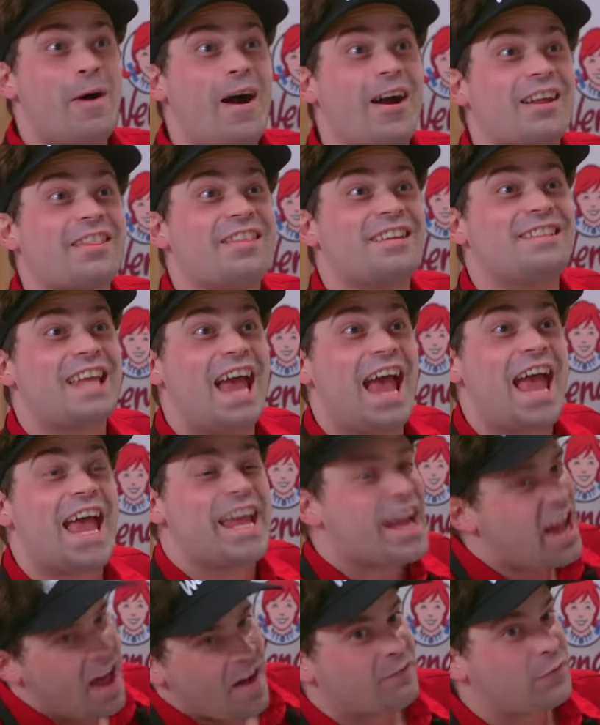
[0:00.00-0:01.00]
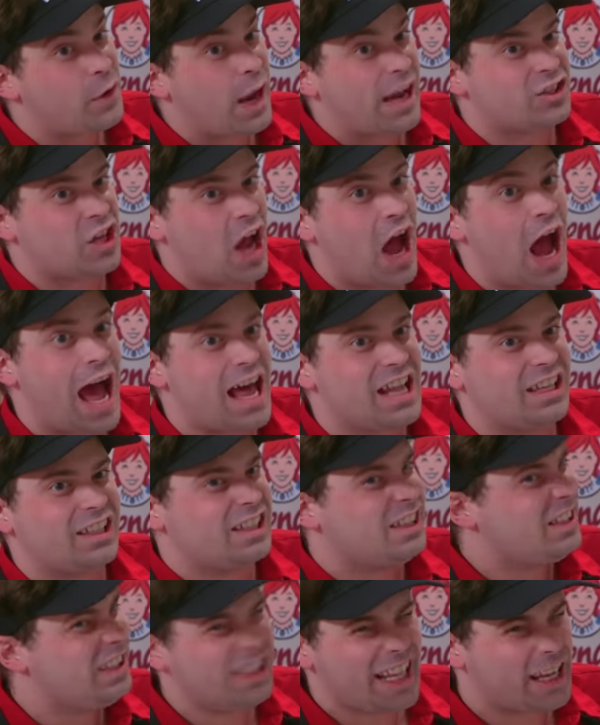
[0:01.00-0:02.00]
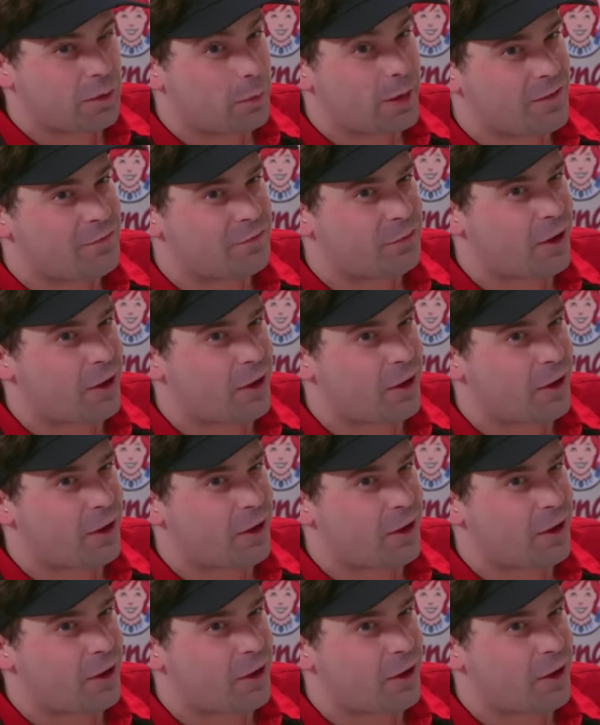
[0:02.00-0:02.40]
part of the day. Fresh, hot, liquidy